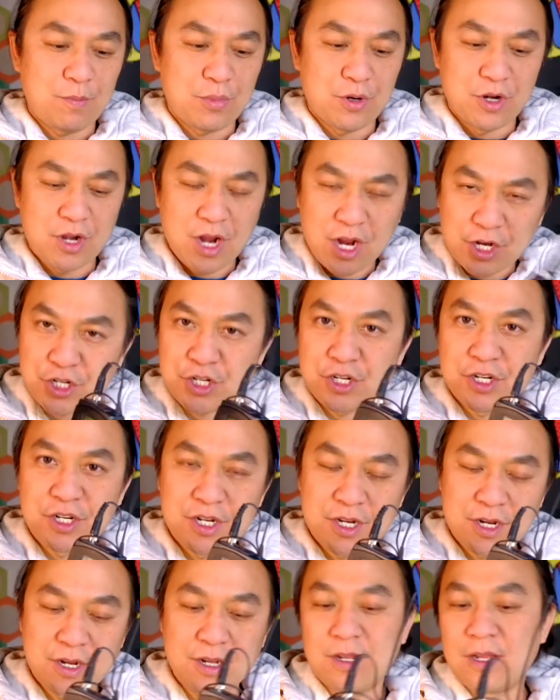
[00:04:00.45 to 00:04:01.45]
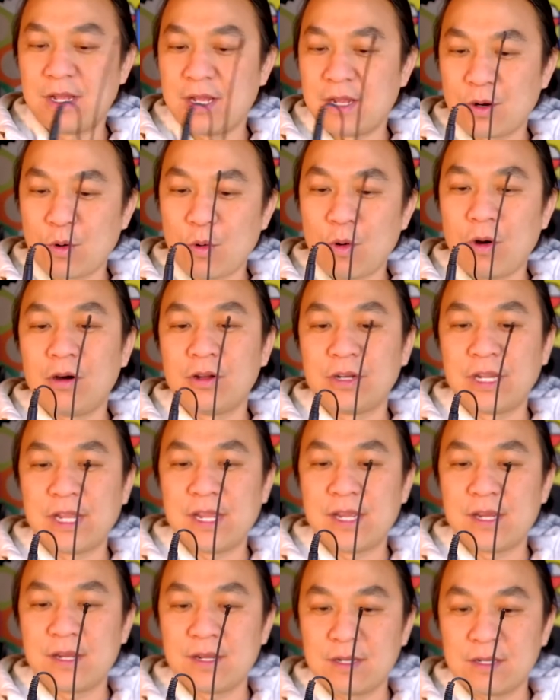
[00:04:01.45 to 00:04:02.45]
production
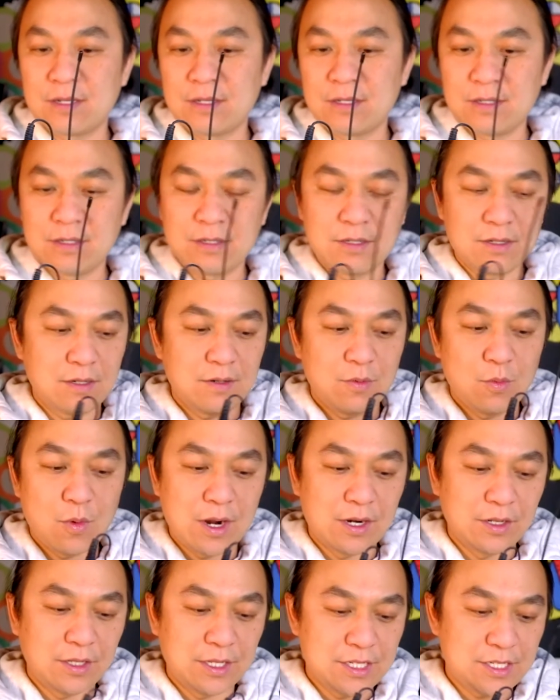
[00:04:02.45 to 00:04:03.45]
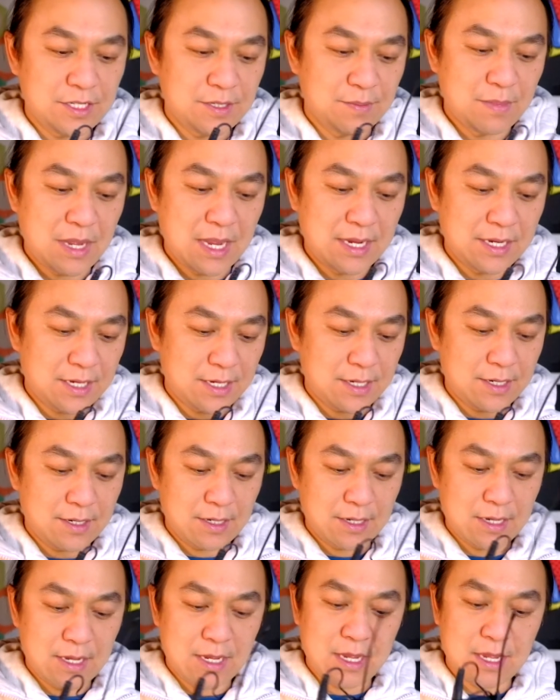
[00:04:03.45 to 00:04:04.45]
quality wireless mic.
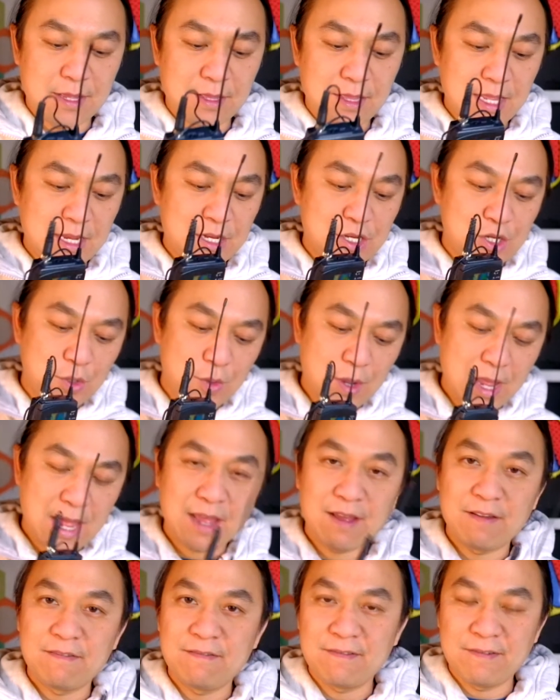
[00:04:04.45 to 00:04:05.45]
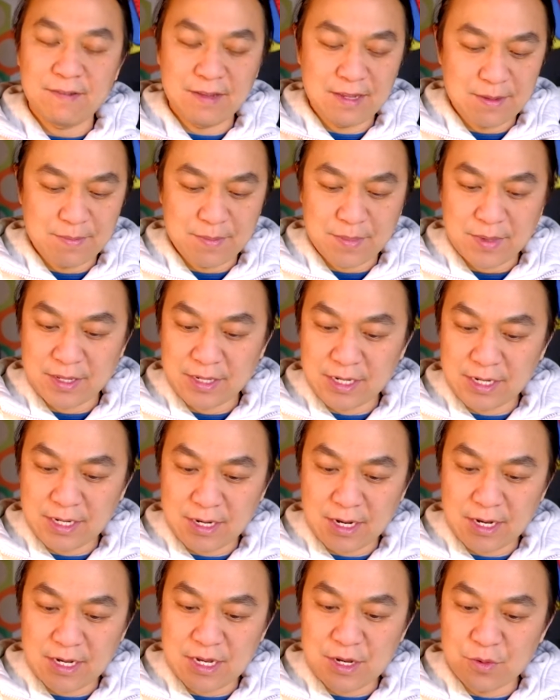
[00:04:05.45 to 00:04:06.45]
They do have
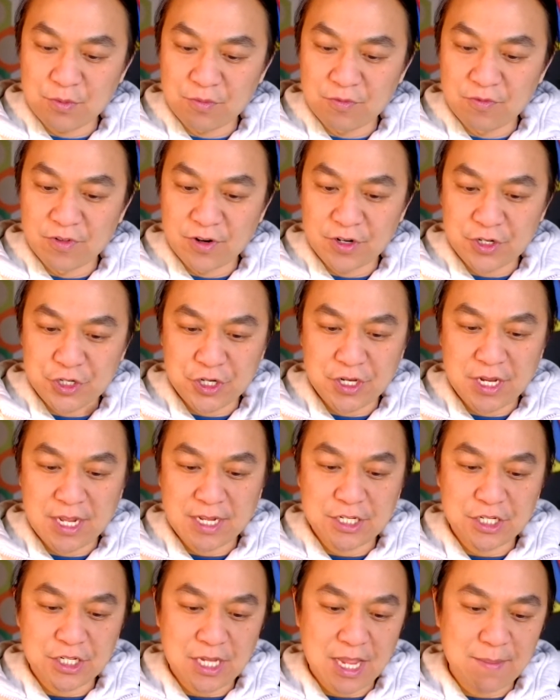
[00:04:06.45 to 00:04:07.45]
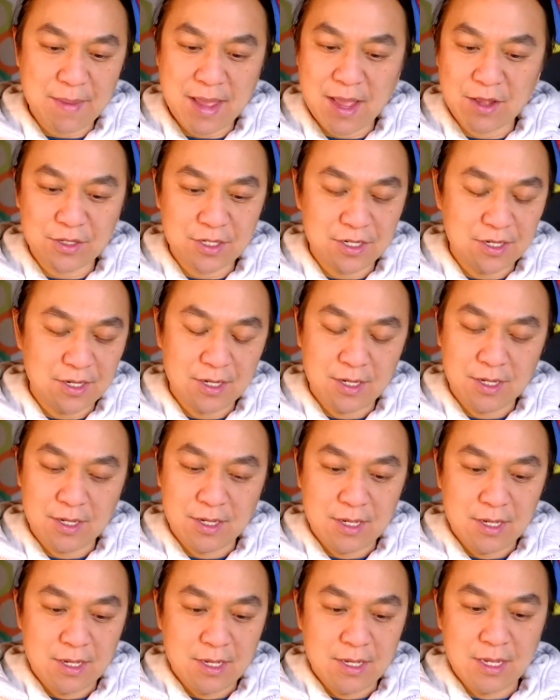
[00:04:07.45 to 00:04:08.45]
a new version that just came out.
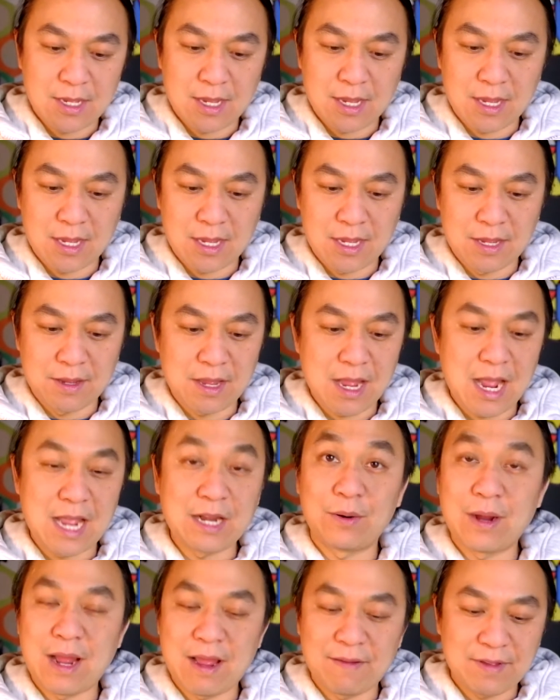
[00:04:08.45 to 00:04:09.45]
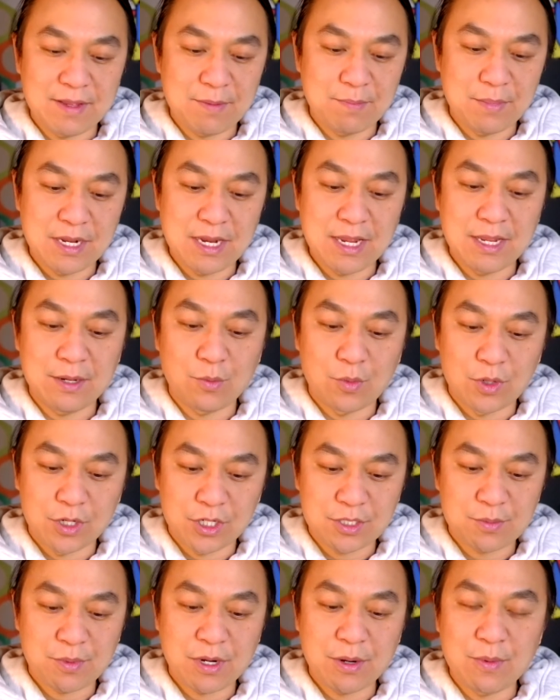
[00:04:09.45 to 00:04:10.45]
I don't have it, but it
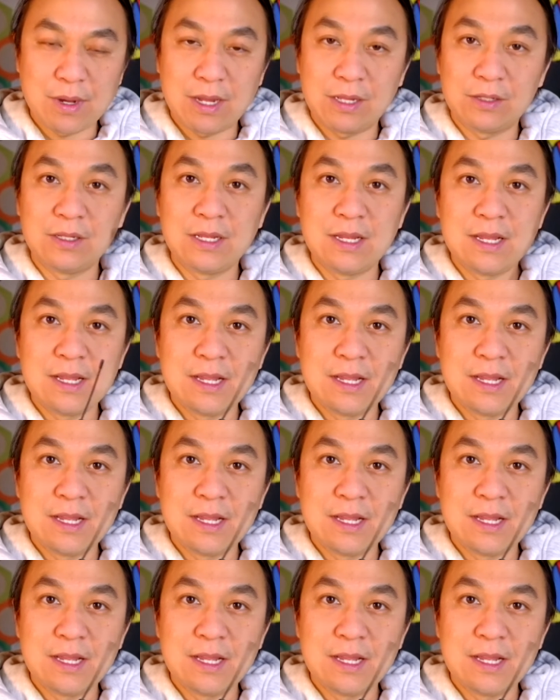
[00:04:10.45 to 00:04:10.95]
works pretty well.